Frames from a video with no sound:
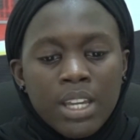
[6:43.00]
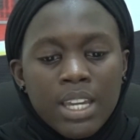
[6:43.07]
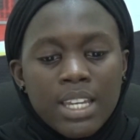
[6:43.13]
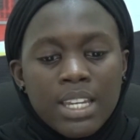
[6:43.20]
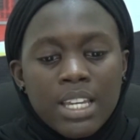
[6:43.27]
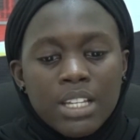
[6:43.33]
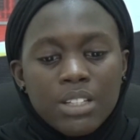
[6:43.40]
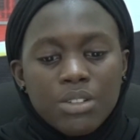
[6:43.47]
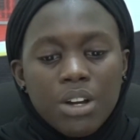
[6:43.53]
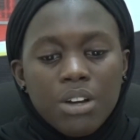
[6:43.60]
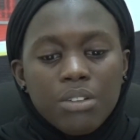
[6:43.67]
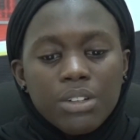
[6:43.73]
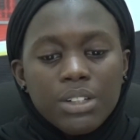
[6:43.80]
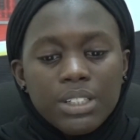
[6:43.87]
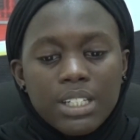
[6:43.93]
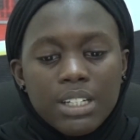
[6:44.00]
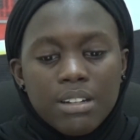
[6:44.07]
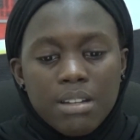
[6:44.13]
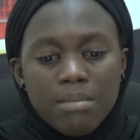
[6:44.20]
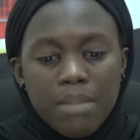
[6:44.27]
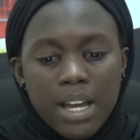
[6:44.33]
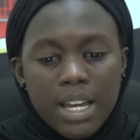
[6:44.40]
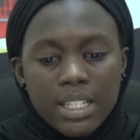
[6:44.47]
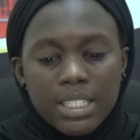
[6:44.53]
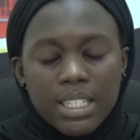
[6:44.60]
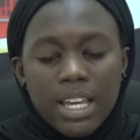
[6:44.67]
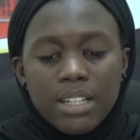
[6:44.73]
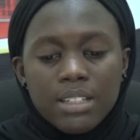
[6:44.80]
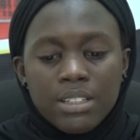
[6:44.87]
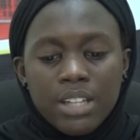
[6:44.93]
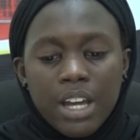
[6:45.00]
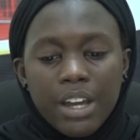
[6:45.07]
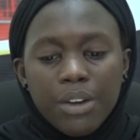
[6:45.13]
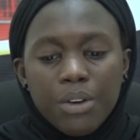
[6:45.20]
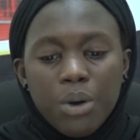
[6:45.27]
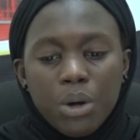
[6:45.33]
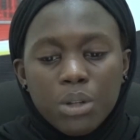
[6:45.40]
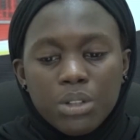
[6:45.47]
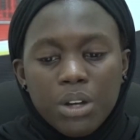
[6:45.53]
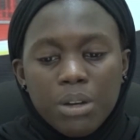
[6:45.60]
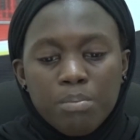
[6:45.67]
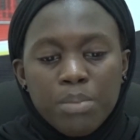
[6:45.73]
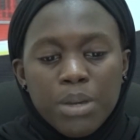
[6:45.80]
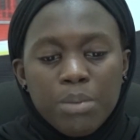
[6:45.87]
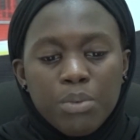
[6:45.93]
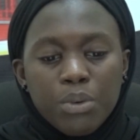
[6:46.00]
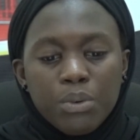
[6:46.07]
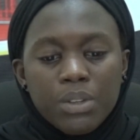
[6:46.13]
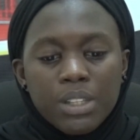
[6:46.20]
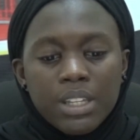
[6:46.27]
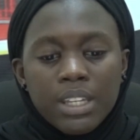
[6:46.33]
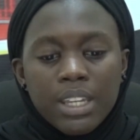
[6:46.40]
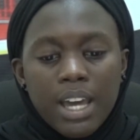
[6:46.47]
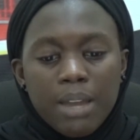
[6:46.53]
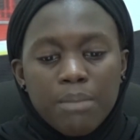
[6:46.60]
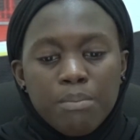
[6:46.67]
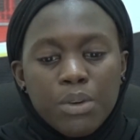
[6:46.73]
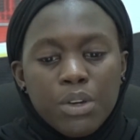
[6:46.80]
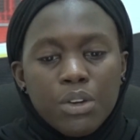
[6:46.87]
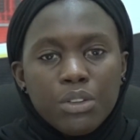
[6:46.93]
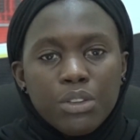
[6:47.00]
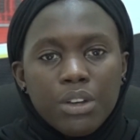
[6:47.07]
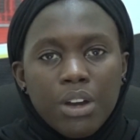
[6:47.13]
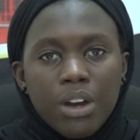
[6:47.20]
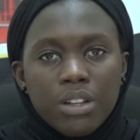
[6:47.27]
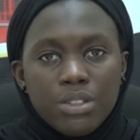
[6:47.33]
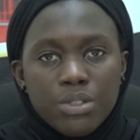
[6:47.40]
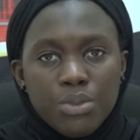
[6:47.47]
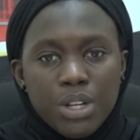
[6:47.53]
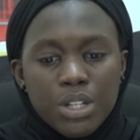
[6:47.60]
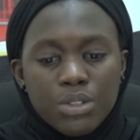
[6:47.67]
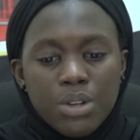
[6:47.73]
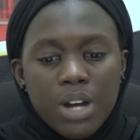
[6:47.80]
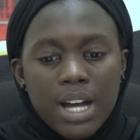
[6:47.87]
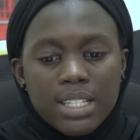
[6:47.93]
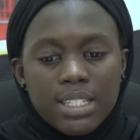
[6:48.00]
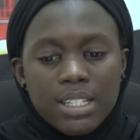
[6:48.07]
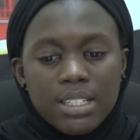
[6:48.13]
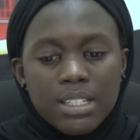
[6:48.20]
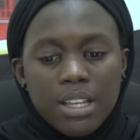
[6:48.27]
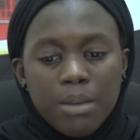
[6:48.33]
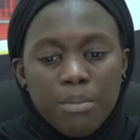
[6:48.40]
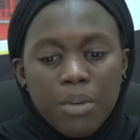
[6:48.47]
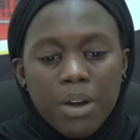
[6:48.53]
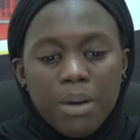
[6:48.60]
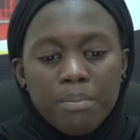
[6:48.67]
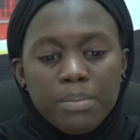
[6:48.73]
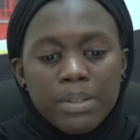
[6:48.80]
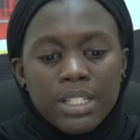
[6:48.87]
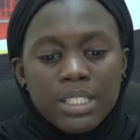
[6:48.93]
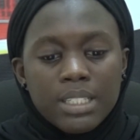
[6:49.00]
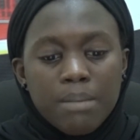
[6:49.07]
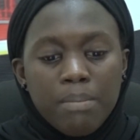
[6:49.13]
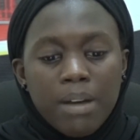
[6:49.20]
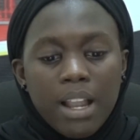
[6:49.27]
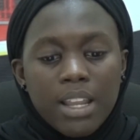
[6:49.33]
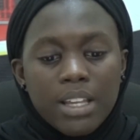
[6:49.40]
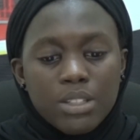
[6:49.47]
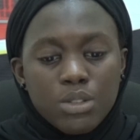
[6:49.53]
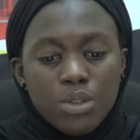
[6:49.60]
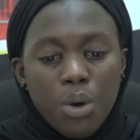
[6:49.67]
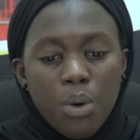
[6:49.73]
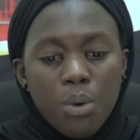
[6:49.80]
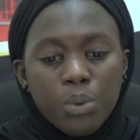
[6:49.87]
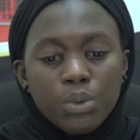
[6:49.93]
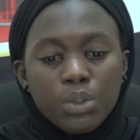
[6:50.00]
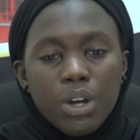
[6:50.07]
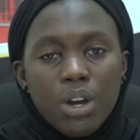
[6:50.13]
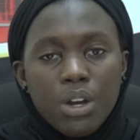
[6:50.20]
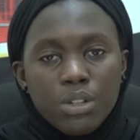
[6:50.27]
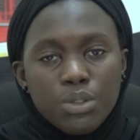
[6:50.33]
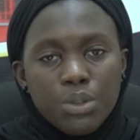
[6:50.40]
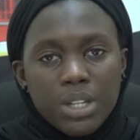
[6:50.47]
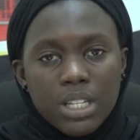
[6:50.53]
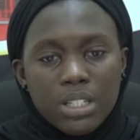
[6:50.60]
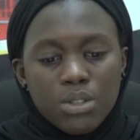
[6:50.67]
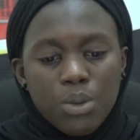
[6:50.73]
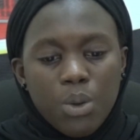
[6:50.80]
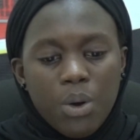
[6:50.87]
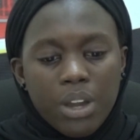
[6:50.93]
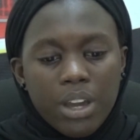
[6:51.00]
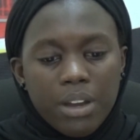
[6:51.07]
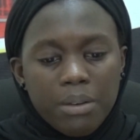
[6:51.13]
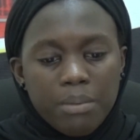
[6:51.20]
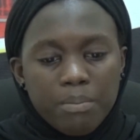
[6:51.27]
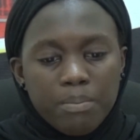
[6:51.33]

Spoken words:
In his concluding remarks, Jai called on people within and beyond the country to assist him complete the balance owed to his lawyer.